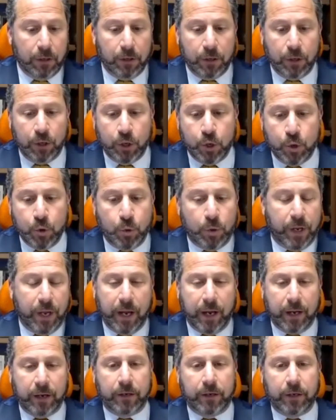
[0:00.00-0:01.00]
you
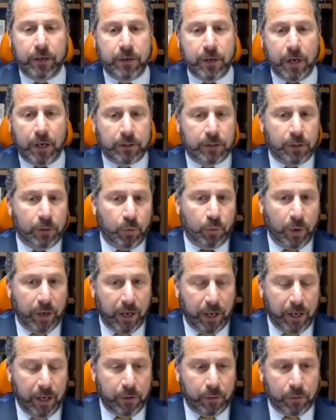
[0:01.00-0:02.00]
can't conduct a
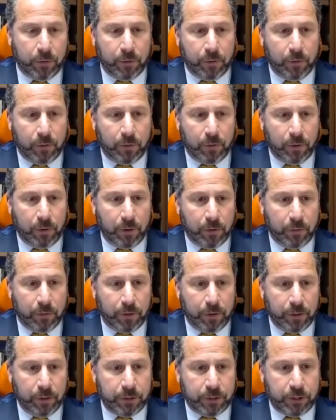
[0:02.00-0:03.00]
raid
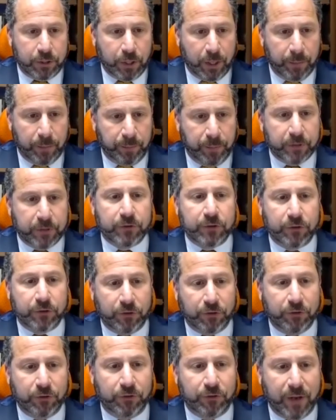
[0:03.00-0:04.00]
or shut
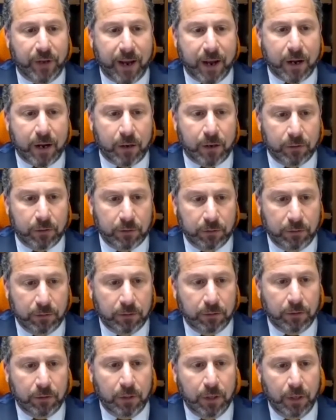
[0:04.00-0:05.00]
businesses down,
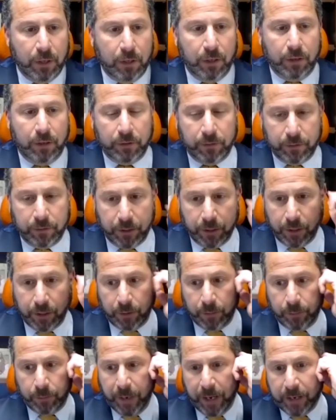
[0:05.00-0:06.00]

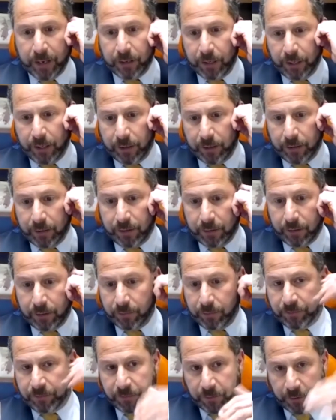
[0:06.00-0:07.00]
pending
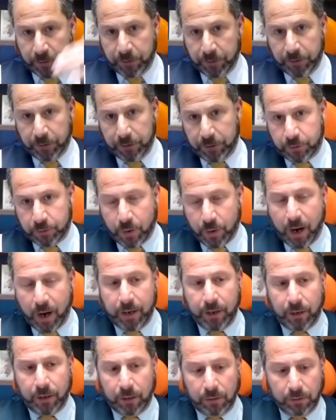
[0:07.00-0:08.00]
further
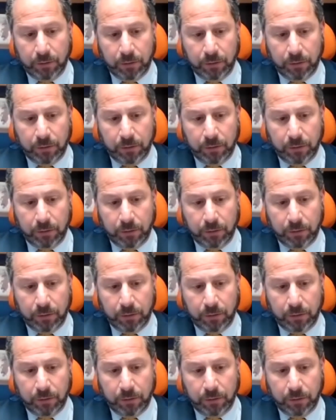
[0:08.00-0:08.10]
trial,